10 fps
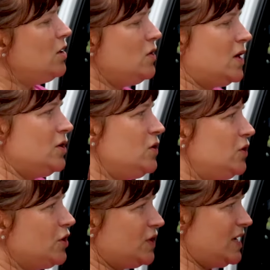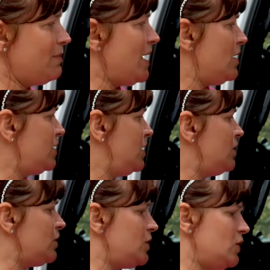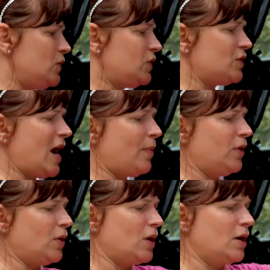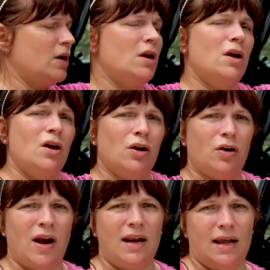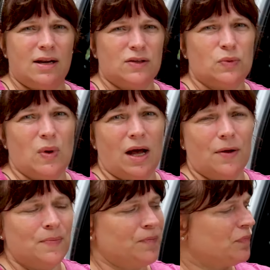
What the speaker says: you can use your seat belt to strap your crate in as well.